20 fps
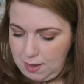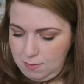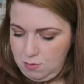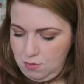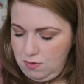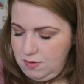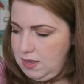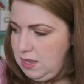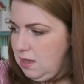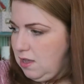I'm
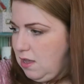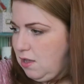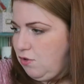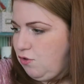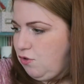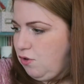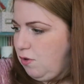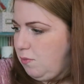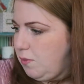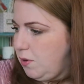using a
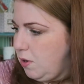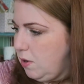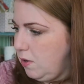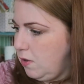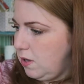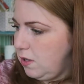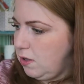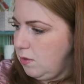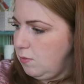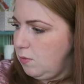
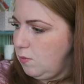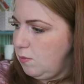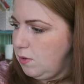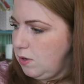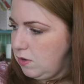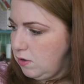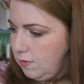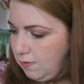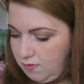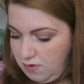toolbox at the
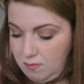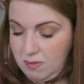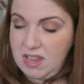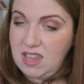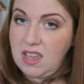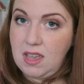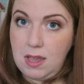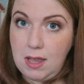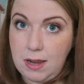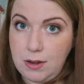moment from
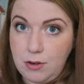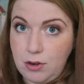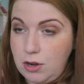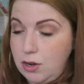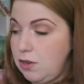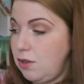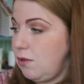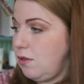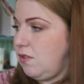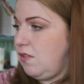IKEA
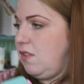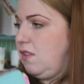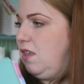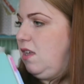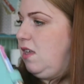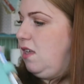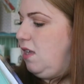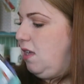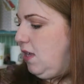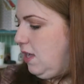too, because
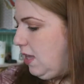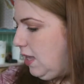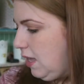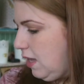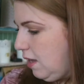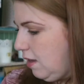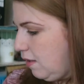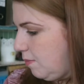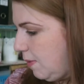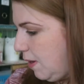
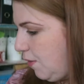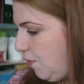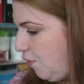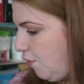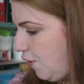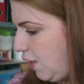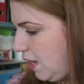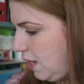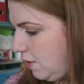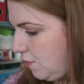IKEA is my
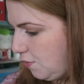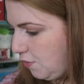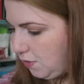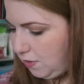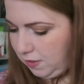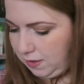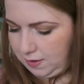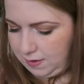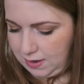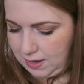friend for
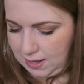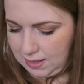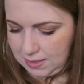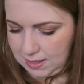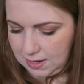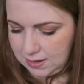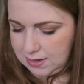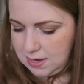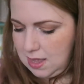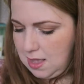things like
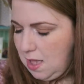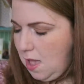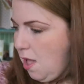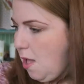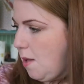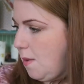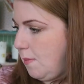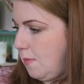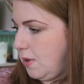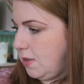that.
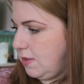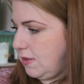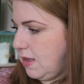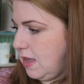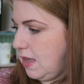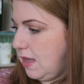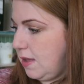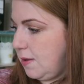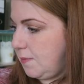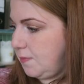But
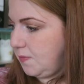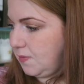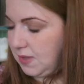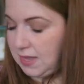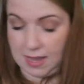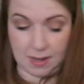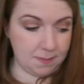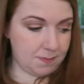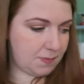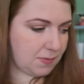
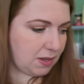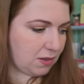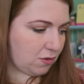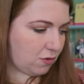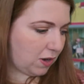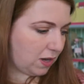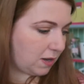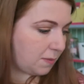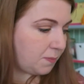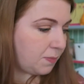yeah, that's
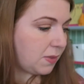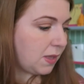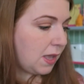great.